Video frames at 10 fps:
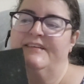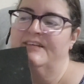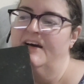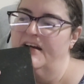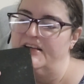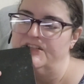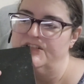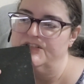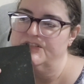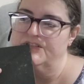Gosh,
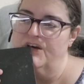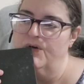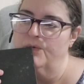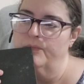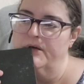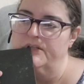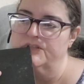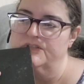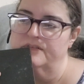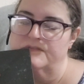so
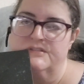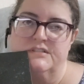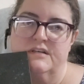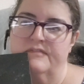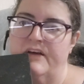much different stuff.